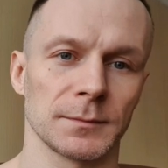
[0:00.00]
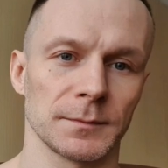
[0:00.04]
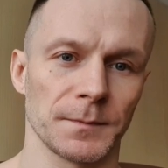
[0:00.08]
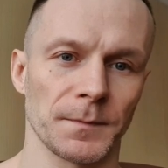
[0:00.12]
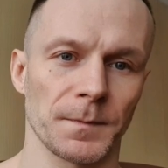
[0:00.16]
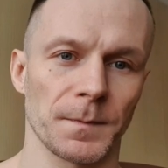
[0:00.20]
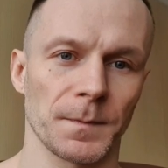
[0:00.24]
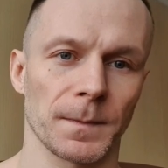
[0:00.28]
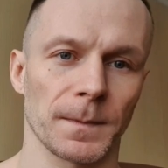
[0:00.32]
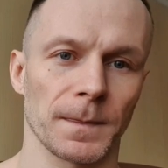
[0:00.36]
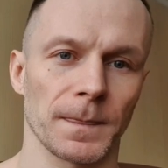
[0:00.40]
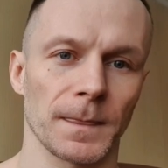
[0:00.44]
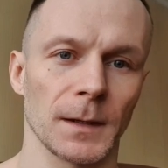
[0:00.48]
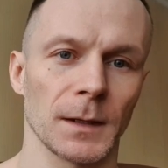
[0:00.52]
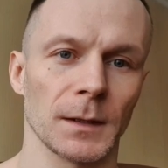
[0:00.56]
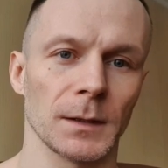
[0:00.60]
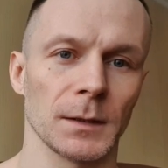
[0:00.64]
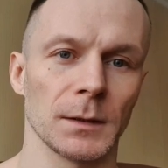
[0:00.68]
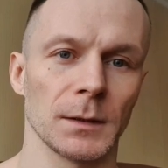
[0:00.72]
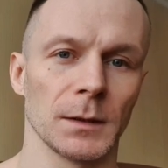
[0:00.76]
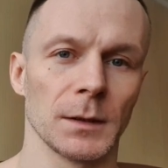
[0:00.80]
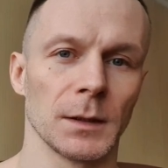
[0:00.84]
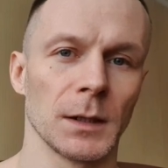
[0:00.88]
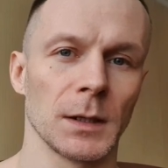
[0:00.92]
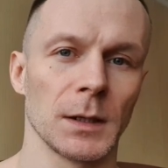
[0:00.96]

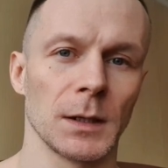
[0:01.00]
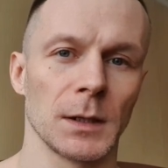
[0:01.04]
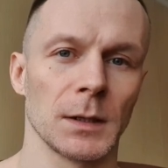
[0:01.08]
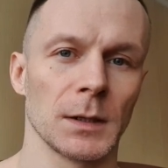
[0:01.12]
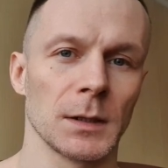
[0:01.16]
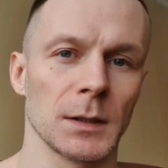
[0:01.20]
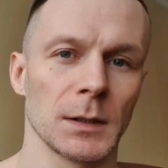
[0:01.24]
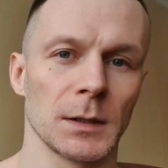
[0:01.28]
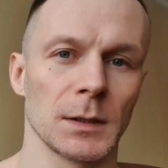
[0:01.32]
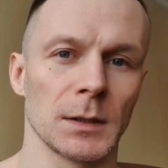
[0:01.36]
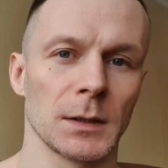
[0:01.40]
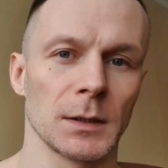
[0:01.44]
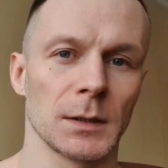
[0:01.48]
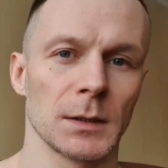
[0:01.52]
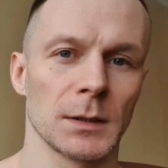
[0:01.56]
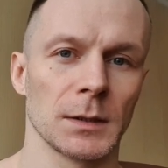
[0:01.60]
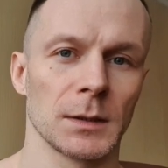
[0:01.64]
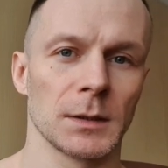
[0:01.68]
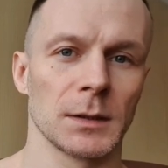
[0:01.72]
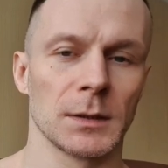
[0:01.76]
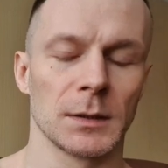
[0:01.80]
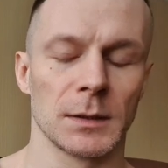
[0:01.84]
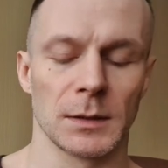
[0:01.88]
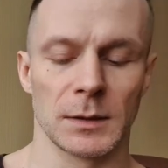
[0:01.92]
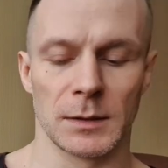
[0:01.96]

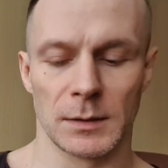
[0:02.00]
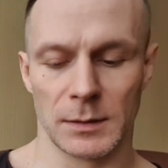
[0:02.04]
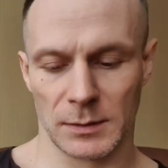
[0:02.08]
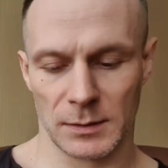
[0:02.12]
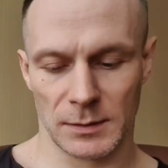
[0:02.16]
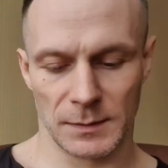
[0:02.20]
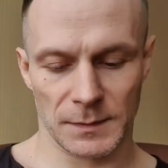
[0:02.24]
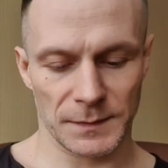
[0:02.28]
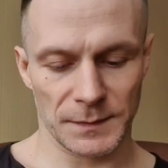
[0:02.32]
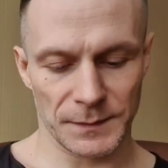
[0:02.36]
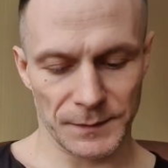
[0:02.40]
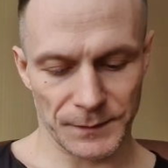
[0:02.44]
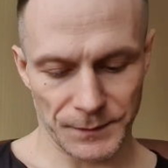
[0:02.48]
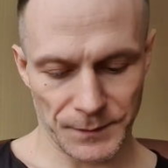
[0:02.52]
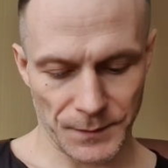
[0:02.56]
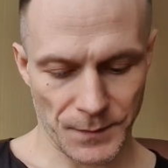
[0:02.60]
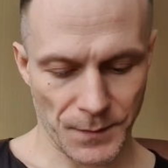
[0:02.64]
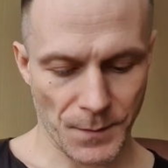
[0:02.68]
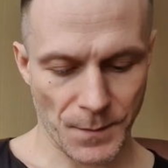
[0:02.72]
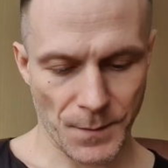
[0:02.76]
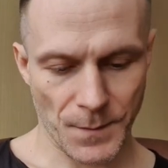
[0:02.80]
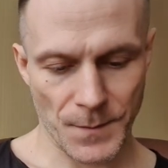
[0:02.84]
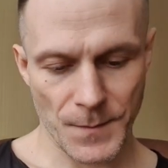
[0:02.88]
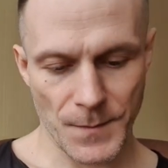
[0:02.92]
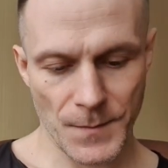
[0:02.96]

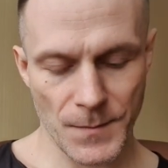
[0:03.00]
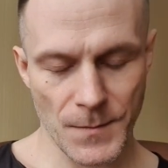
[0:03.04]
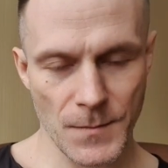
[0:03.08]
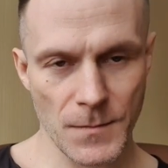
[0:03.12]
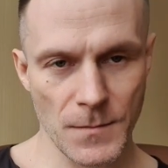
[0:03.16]
Nothing is said.